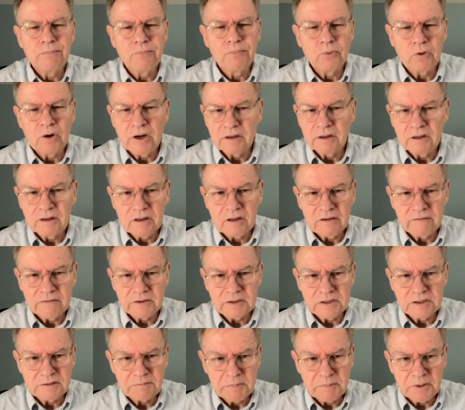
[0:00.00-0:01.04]
breadth of
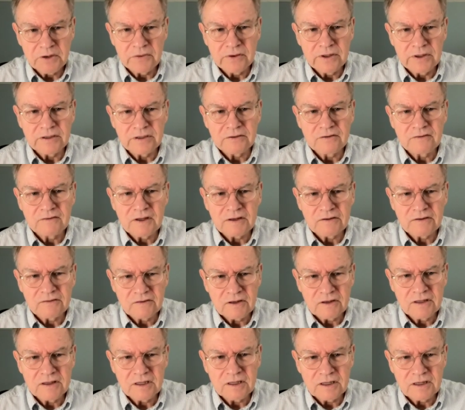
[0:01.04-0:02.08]
experience that's
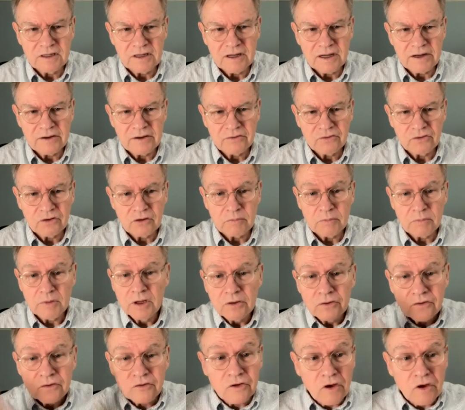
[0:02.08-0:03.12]
in the classroom,
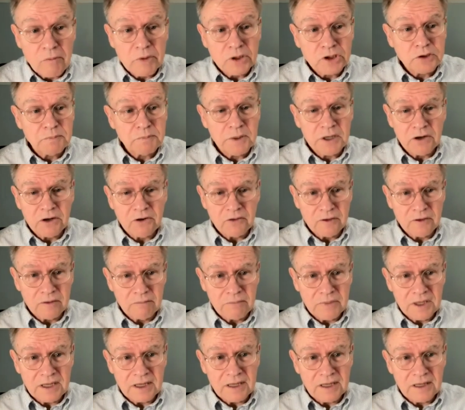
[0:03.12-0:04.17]
so much bigger than
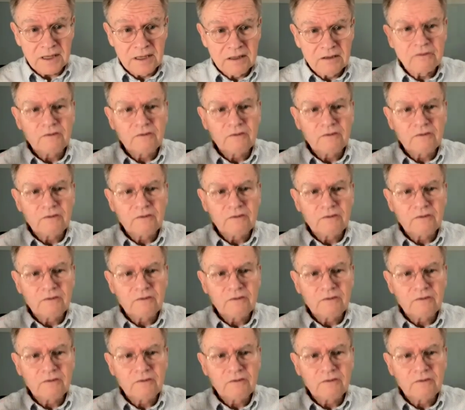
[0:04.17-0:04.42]
me,